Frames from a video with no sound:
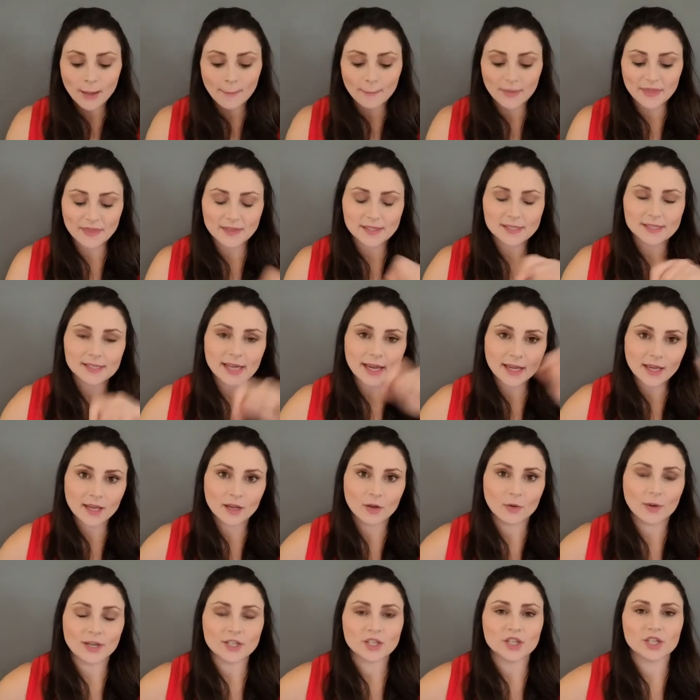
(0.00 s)
But the
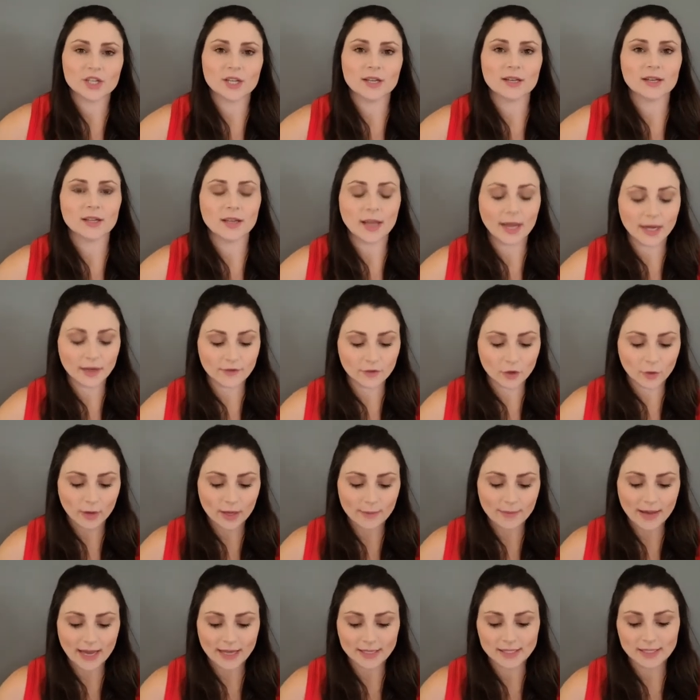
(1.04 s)
second question, kind of
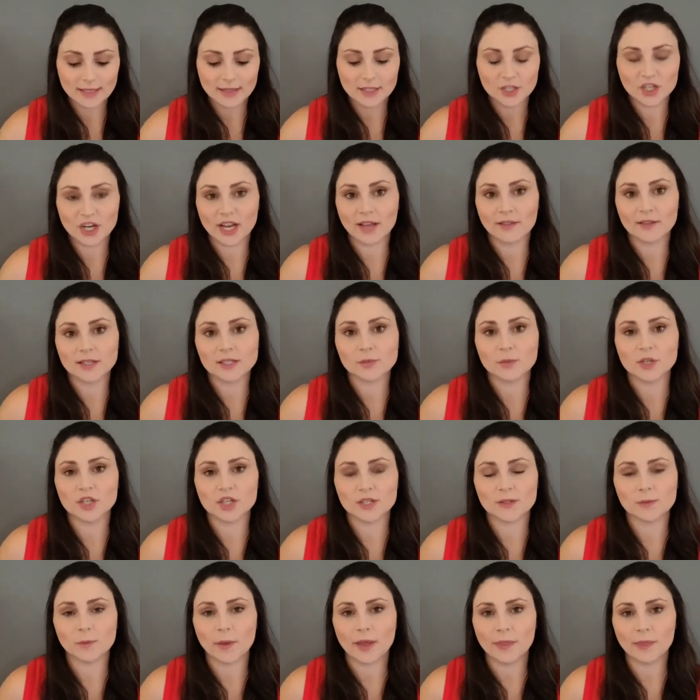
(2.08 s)
going back to the checklist we
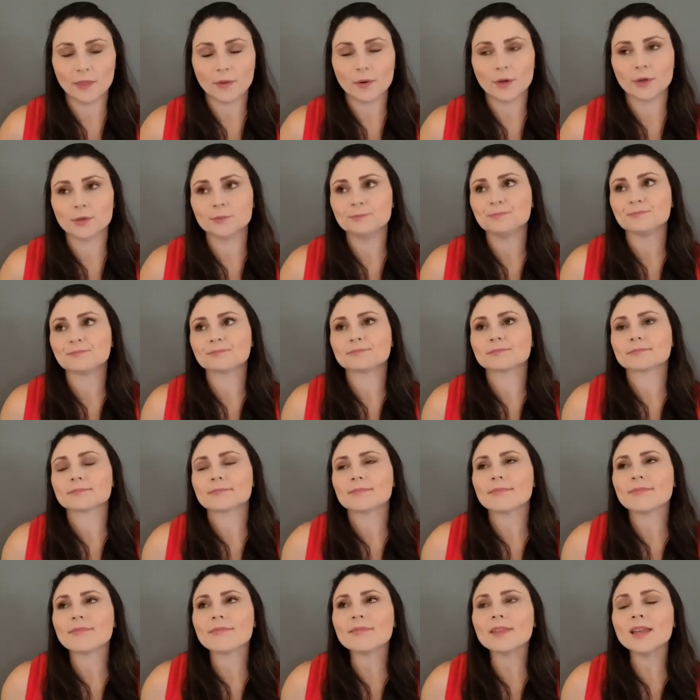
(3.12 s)
just went through,
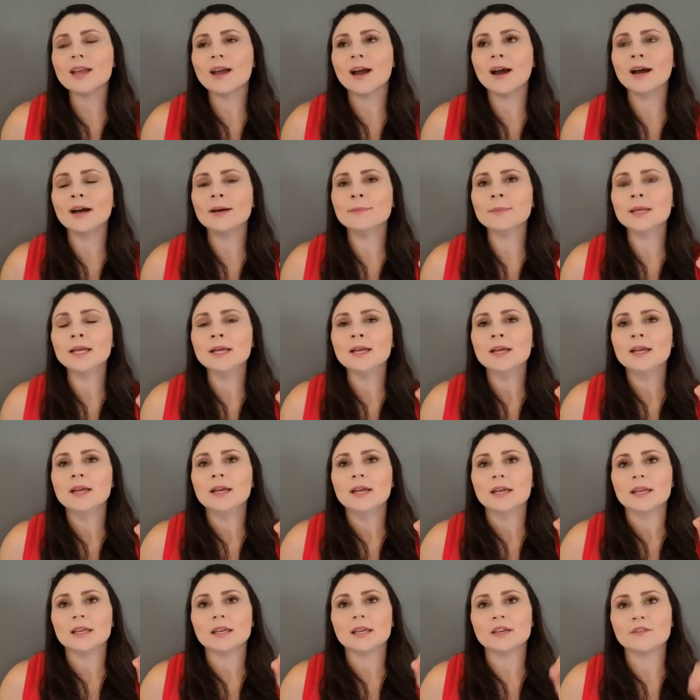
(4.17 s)
I'm
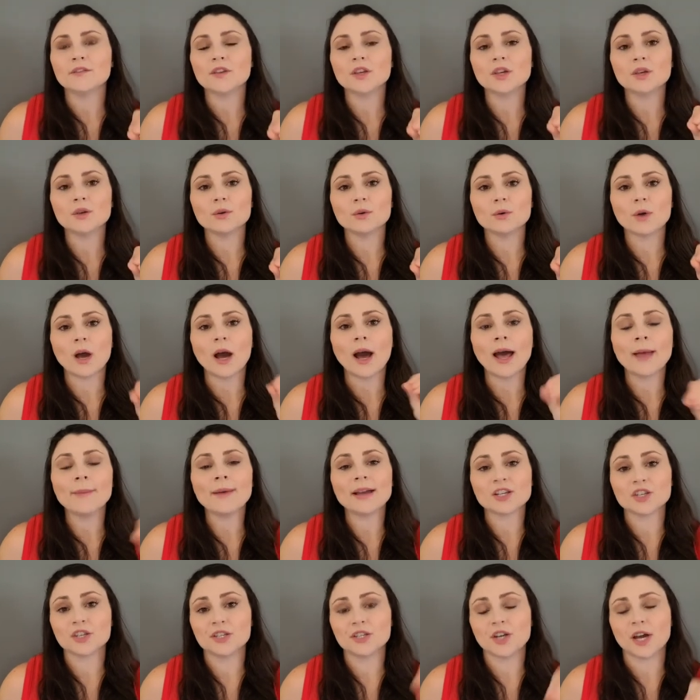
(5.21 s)

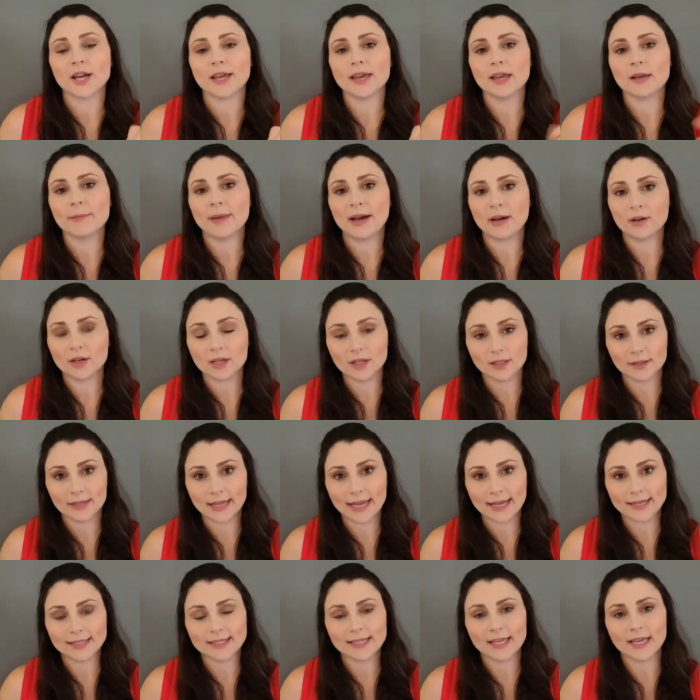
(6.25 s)
actually talking about
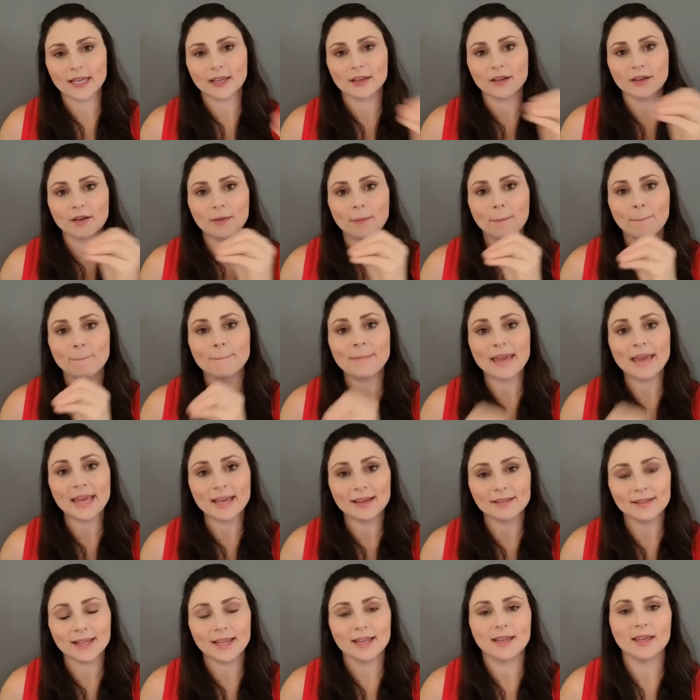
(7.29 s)
collecting
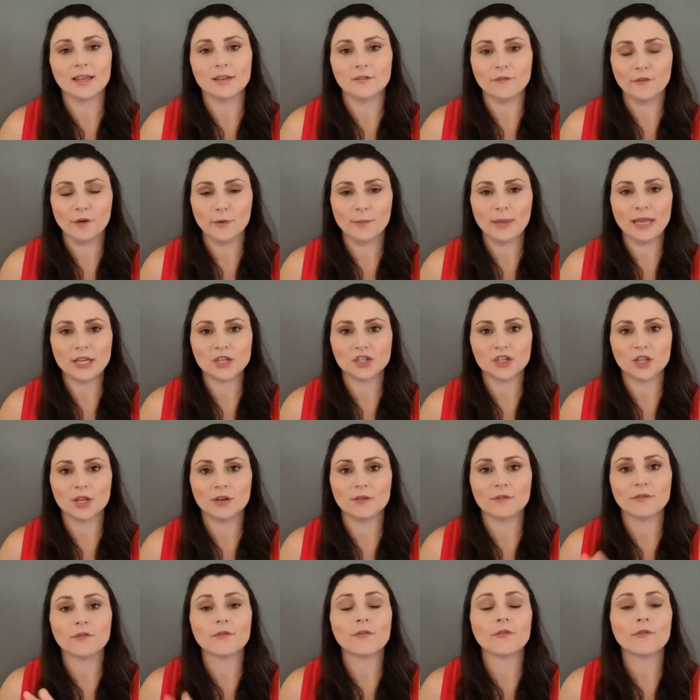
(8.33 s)
mailing
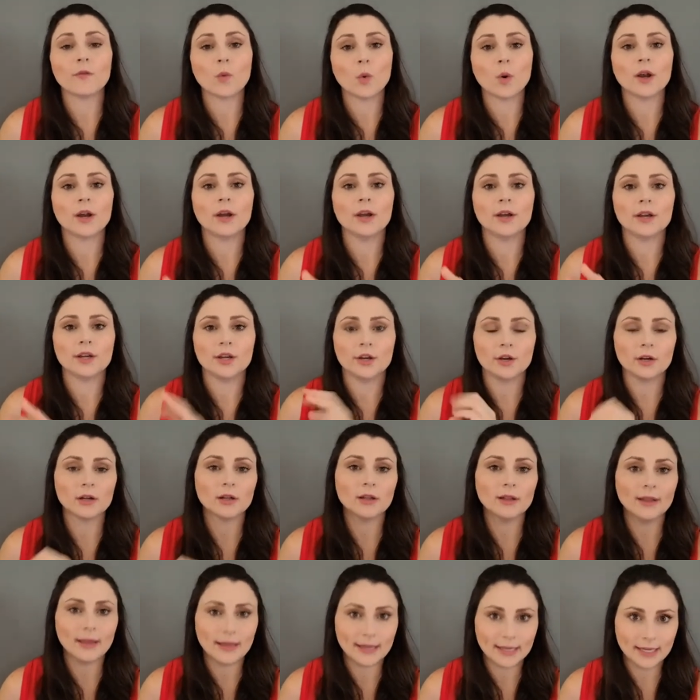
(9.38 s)
information for your
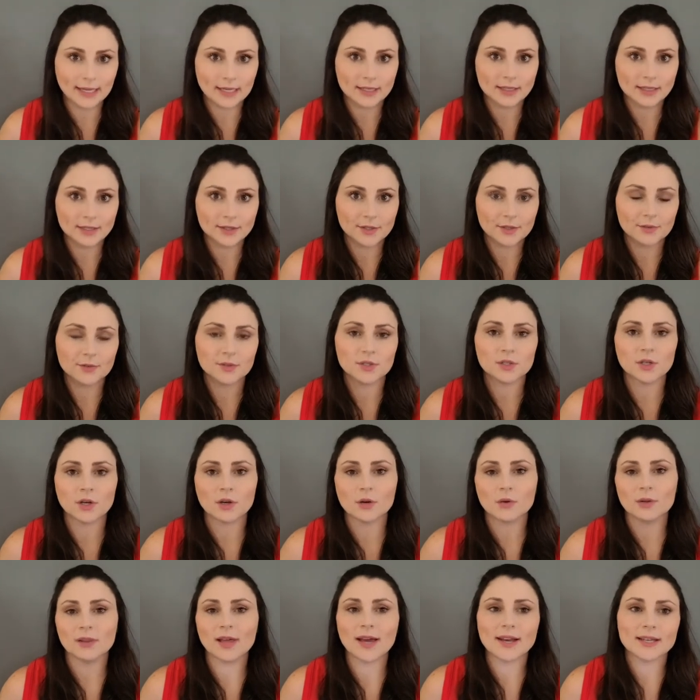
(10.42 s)
client.
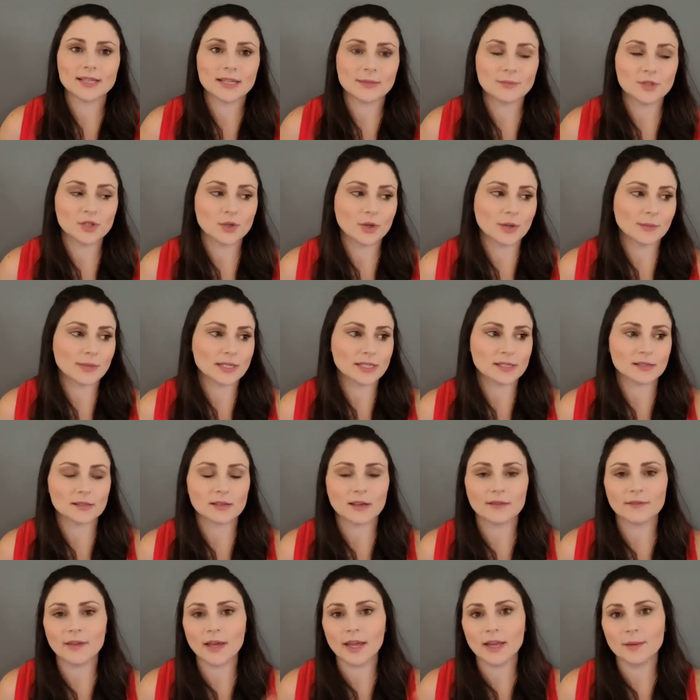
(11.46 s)
So a lot of times doing business
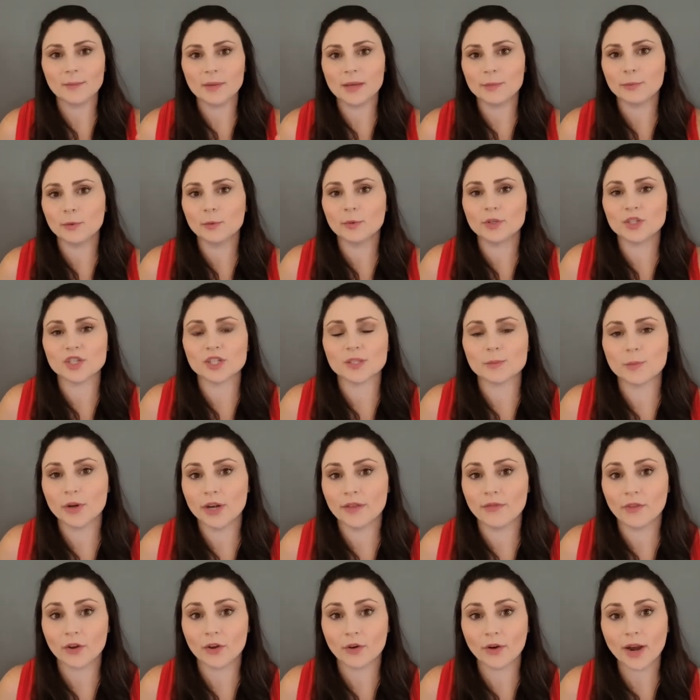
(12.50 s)
online, people will just put
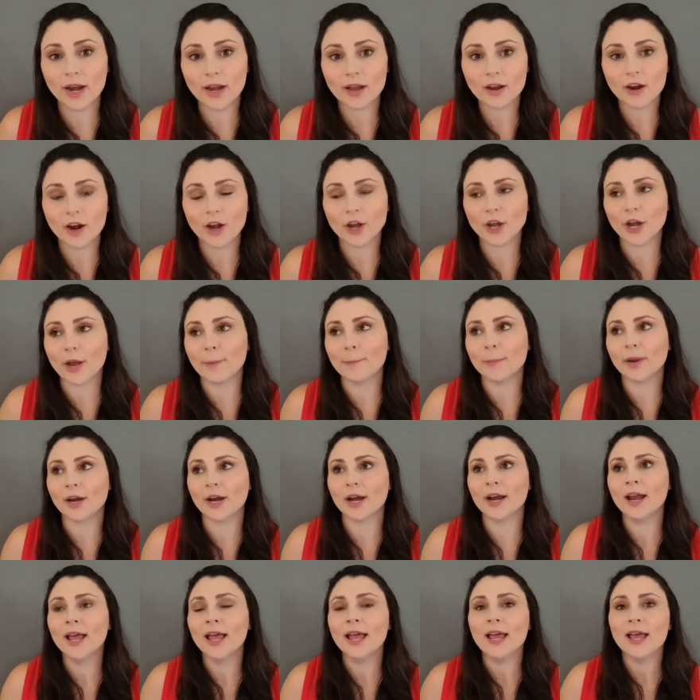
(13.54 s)
in the credit card number.